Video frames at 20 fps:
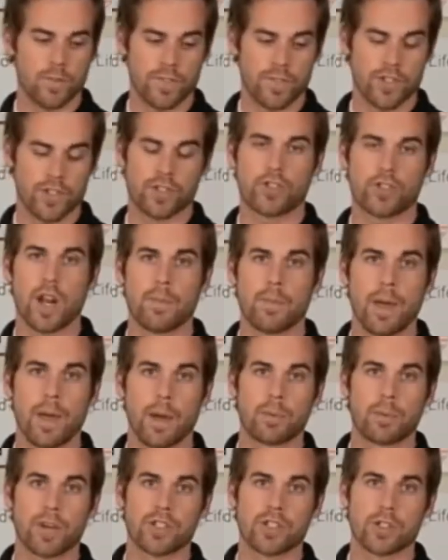you just grab that
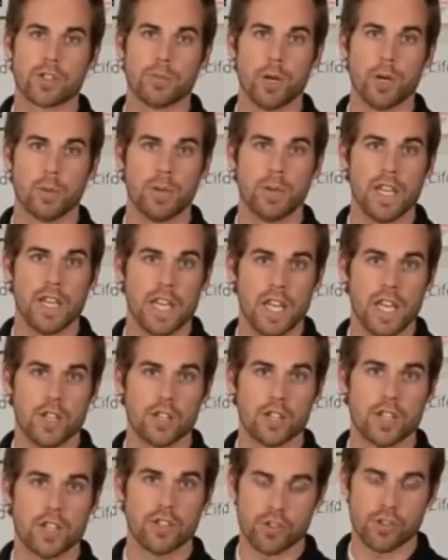pressure bulb and you
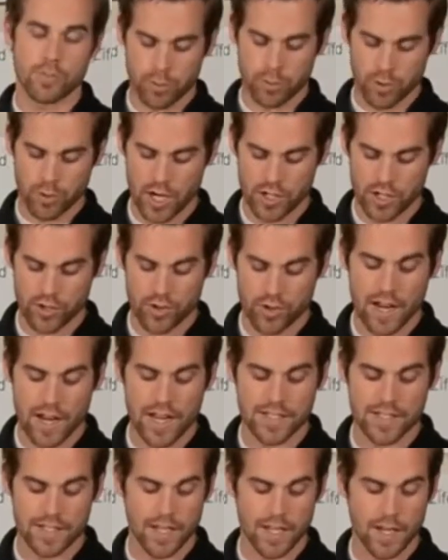can just
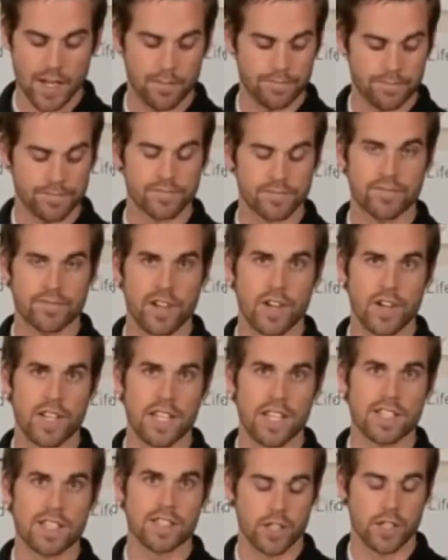pressurize it up very
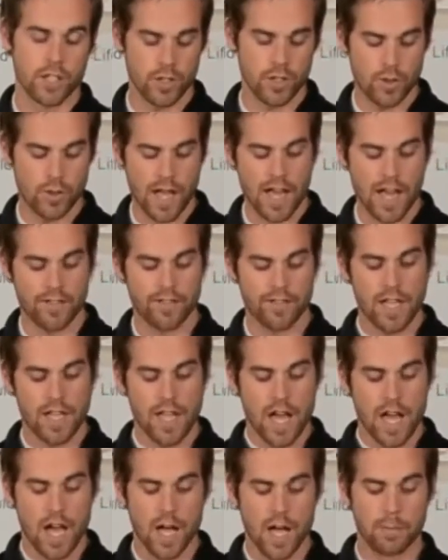easily. You do have
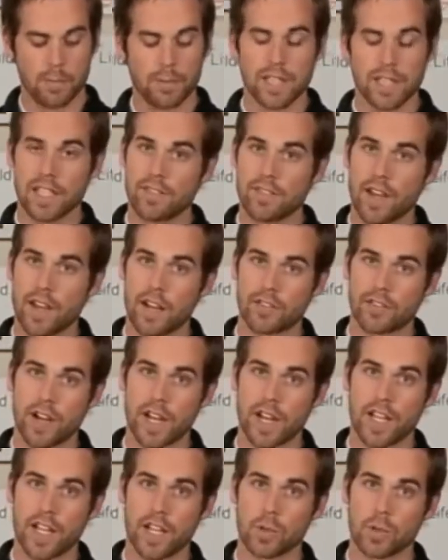a bleed valve
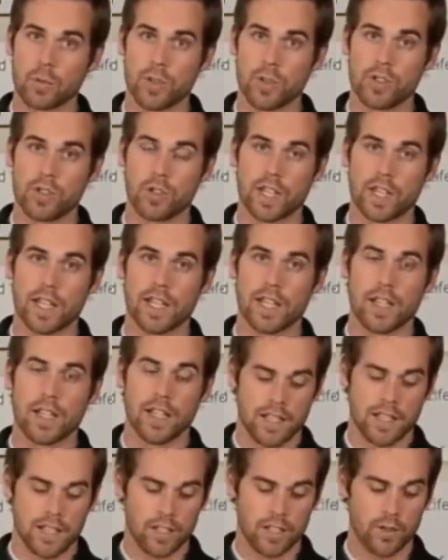right here, which you can
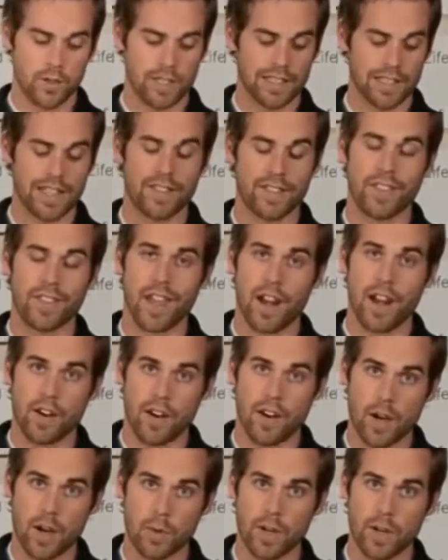let the air
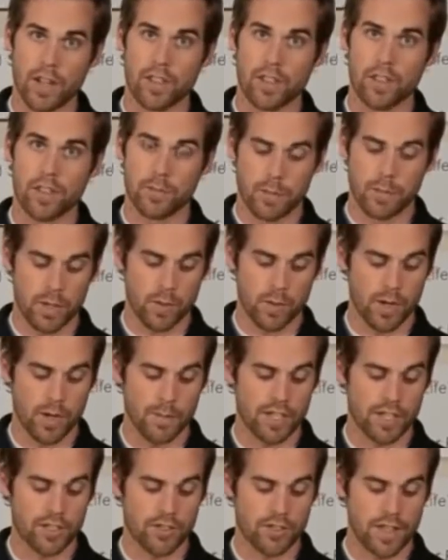out with, but you want to
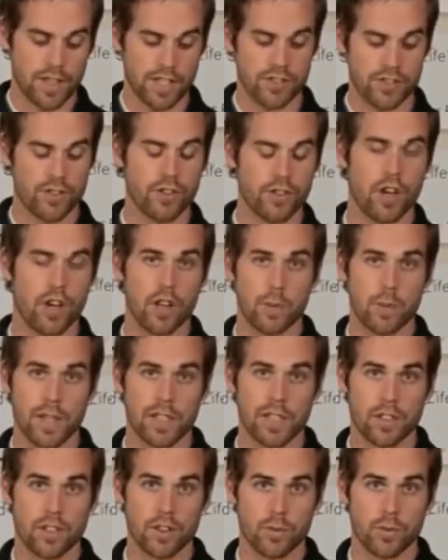make sure that's turned all the way
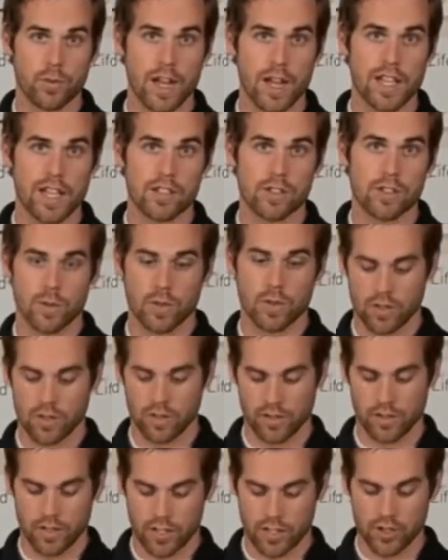to the right so
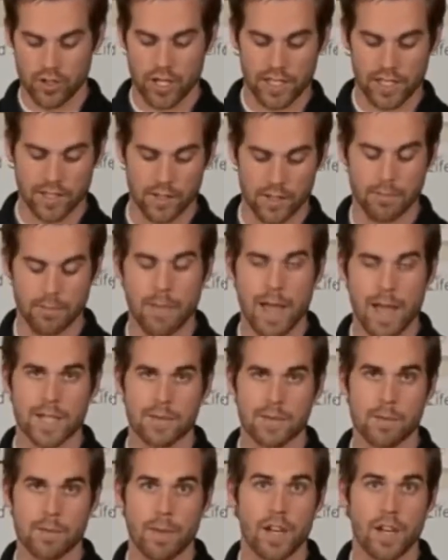it'll inject the
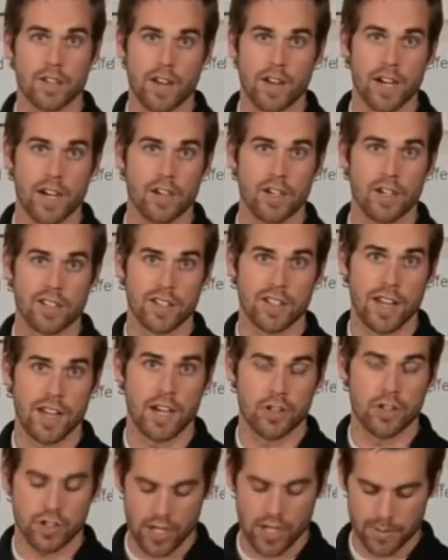maximum amount of air into the air
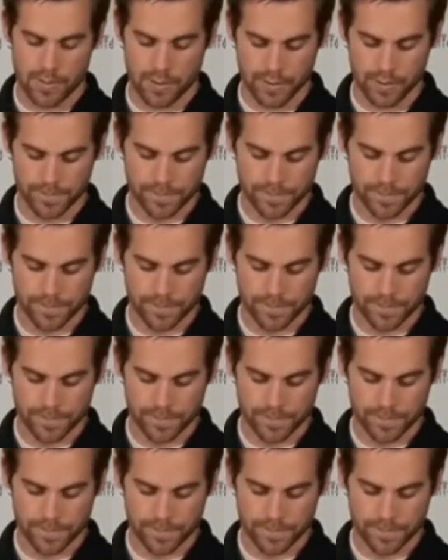chamber.